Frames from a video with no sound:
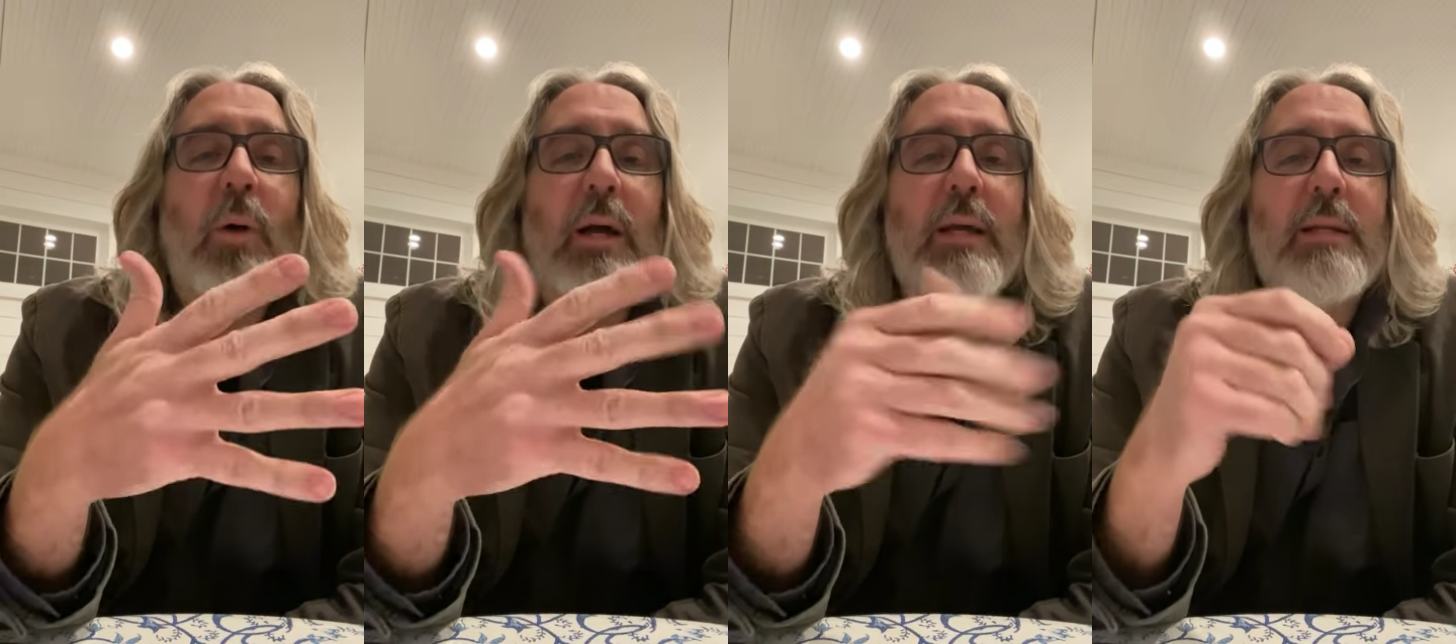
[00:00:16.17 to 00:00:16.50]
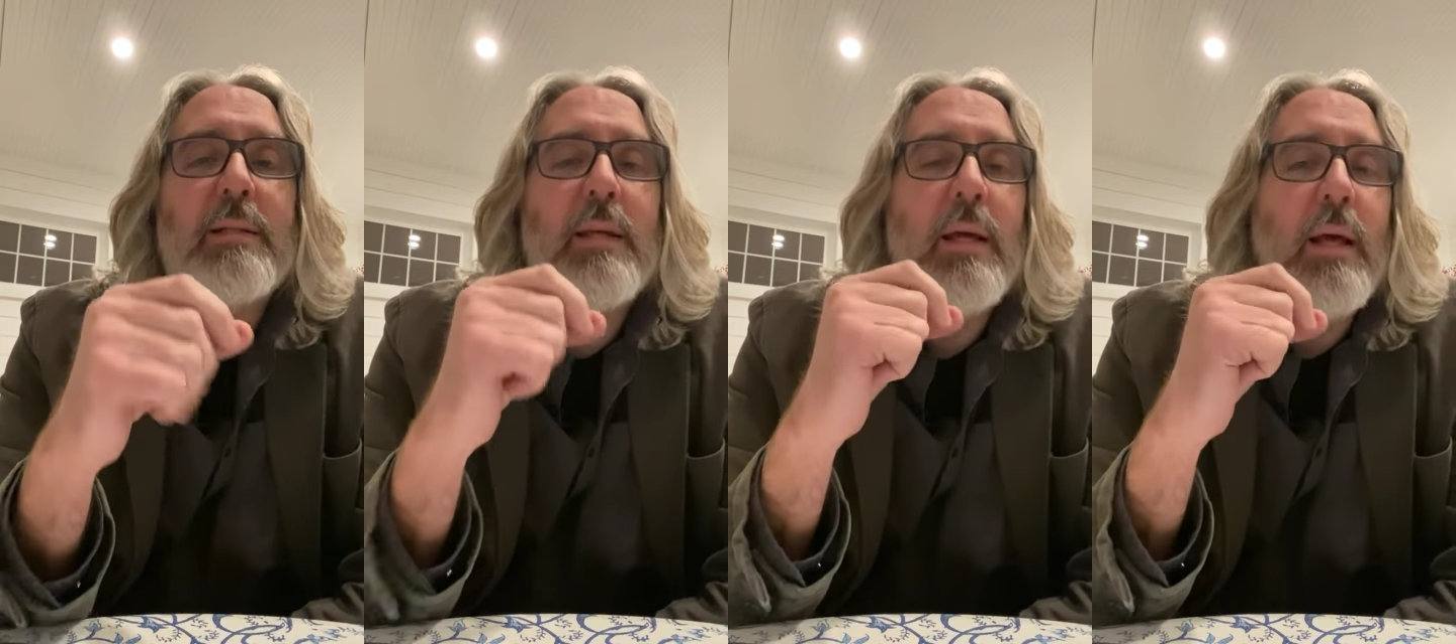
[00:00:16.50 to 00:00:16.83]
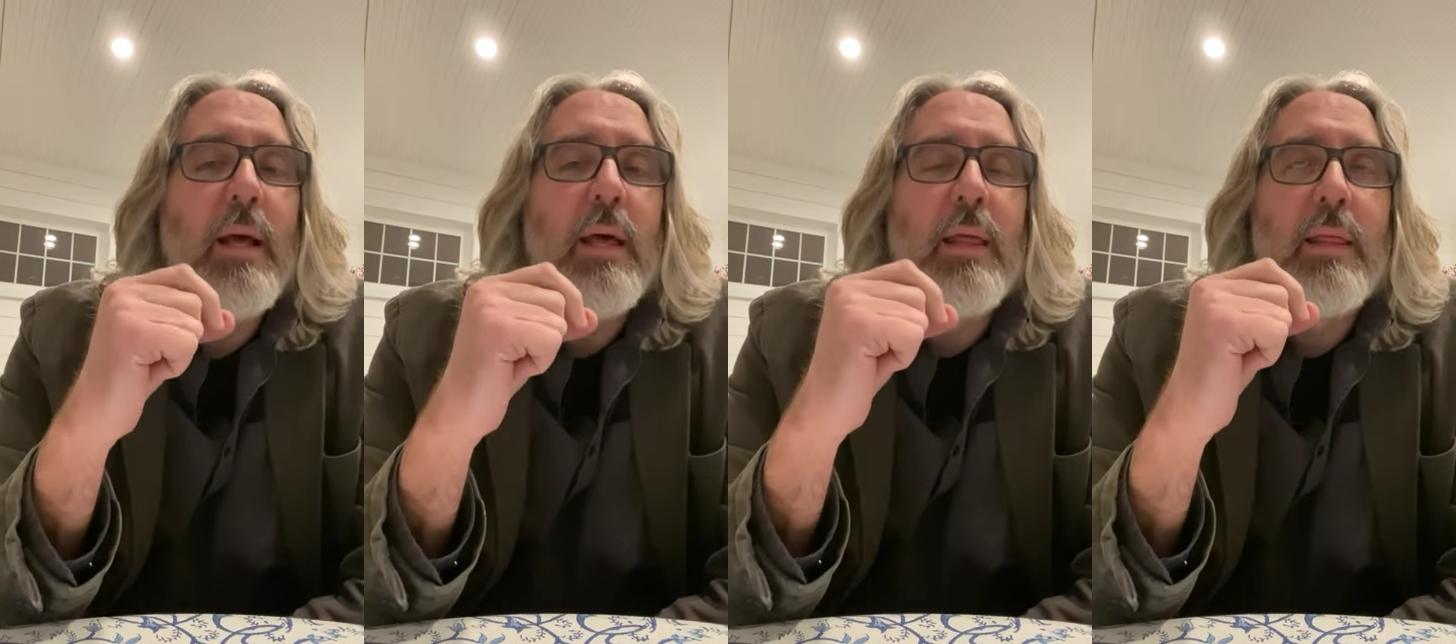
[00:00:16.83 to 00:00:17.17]
ways
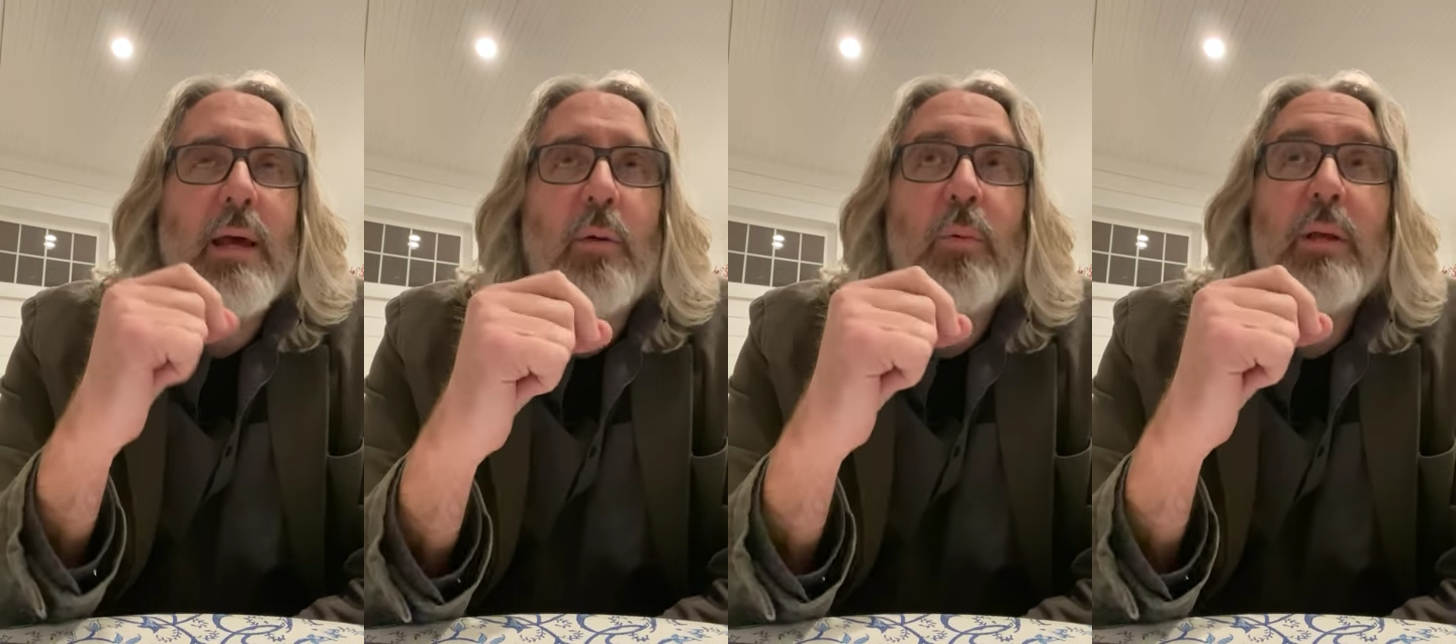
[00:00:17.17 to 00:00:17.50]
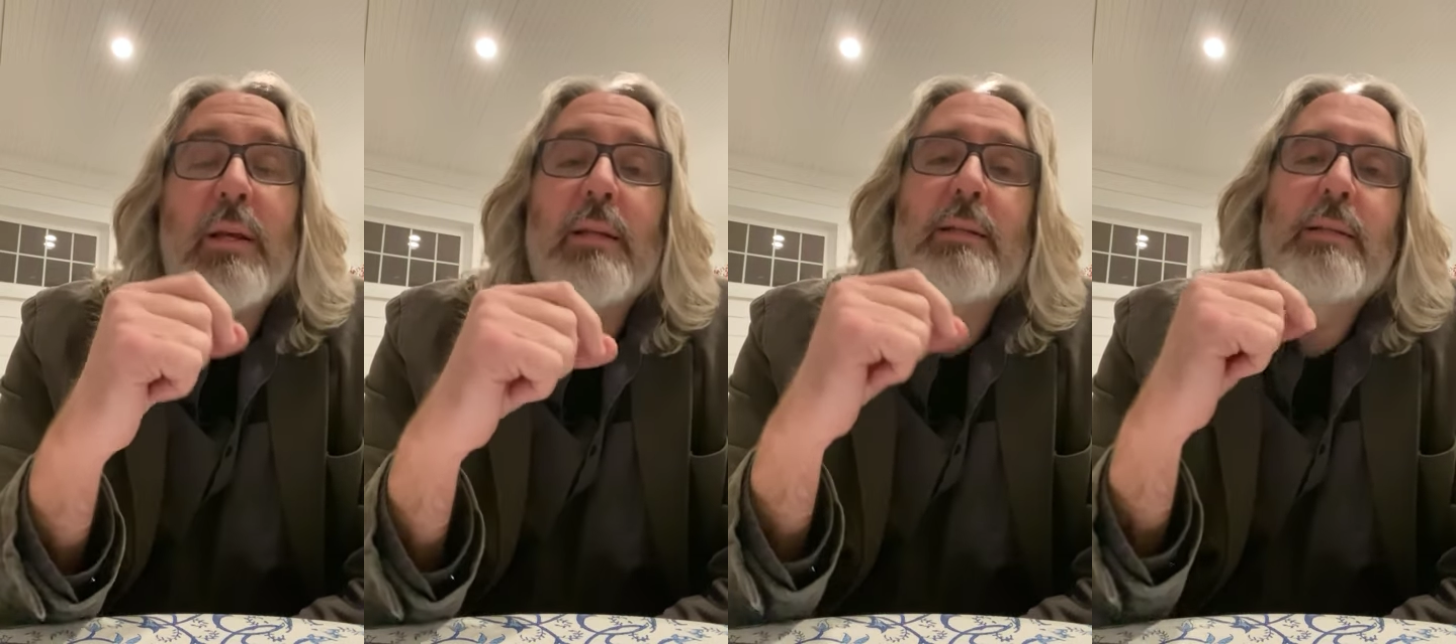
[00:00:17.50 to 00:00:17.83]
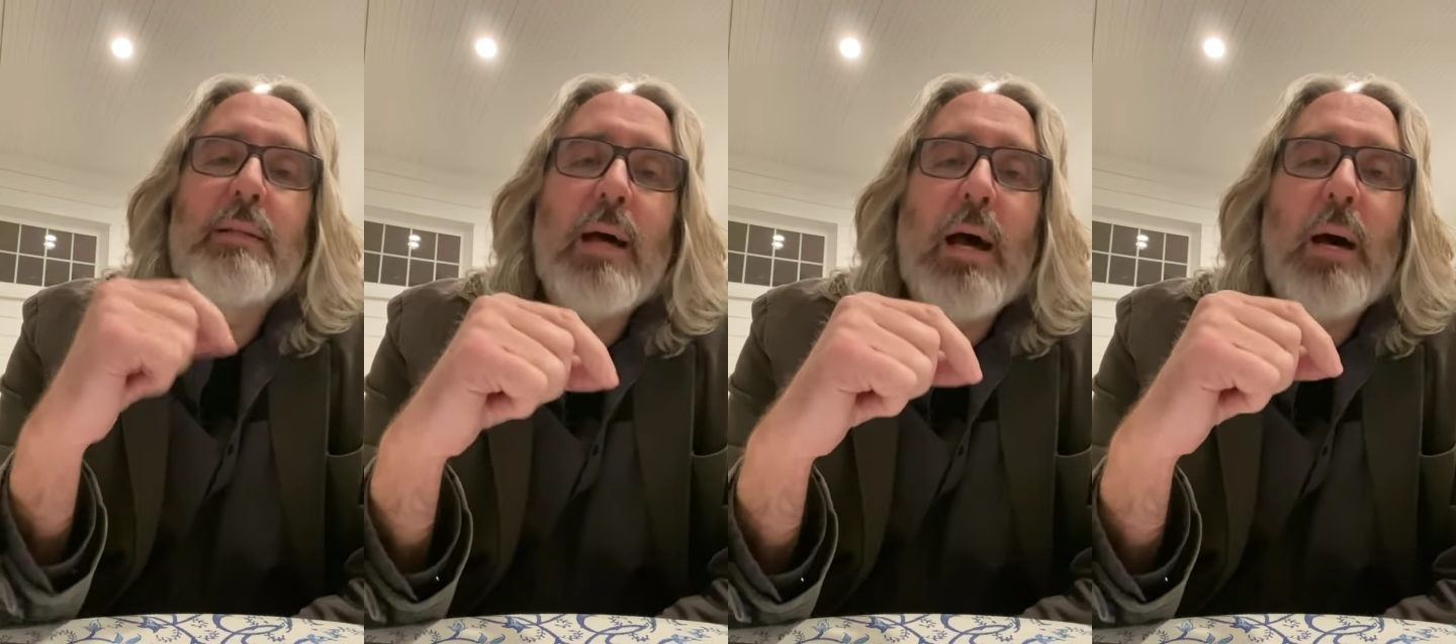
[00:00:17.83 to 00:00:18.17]
that we can
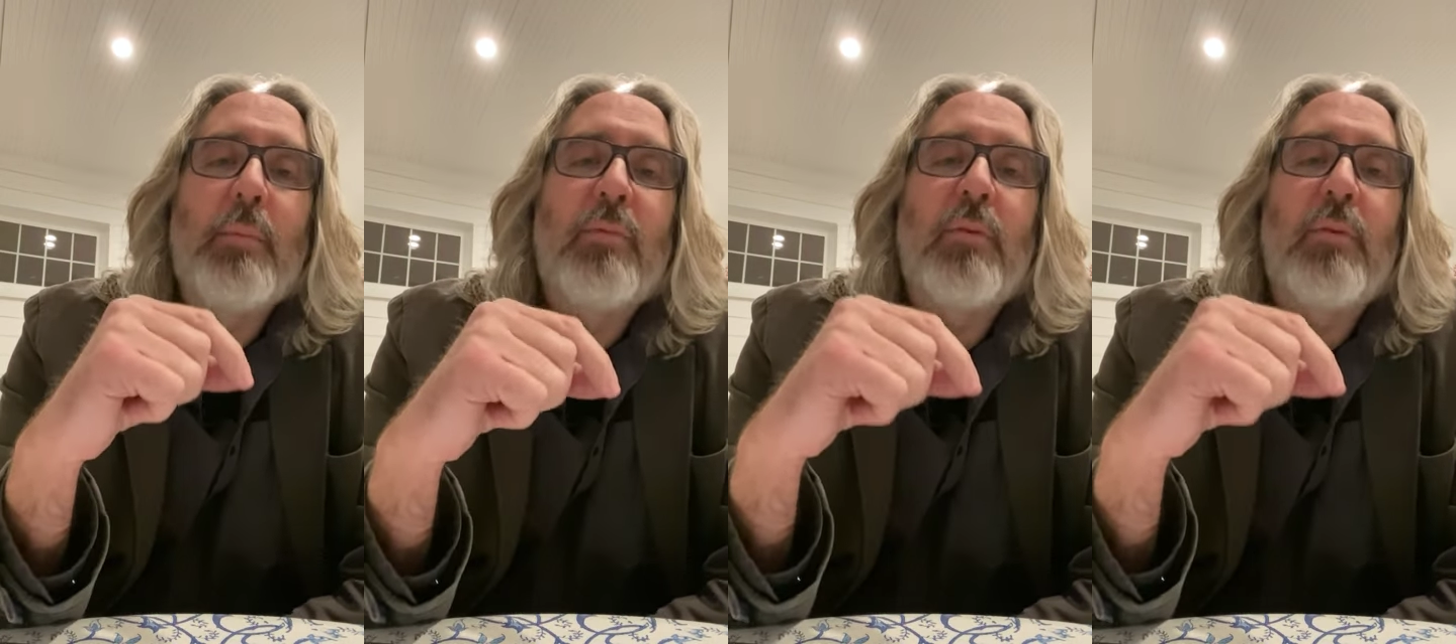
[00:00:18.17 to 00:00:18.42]
stop